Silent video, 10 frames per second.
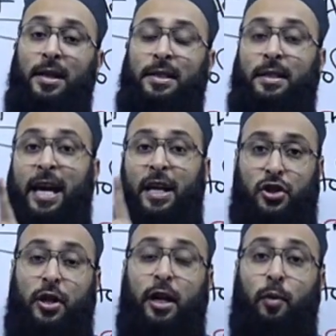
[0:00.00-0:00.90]
case
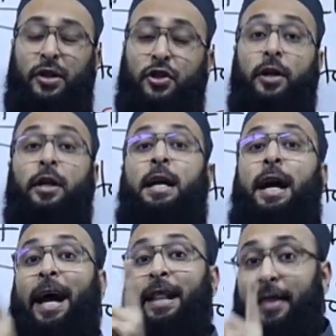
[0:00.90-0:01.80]
study question
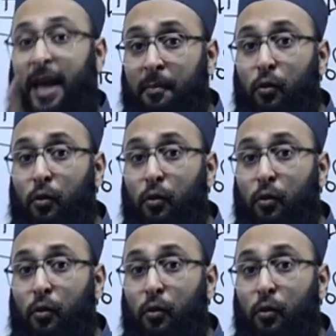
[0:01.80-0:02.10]
and then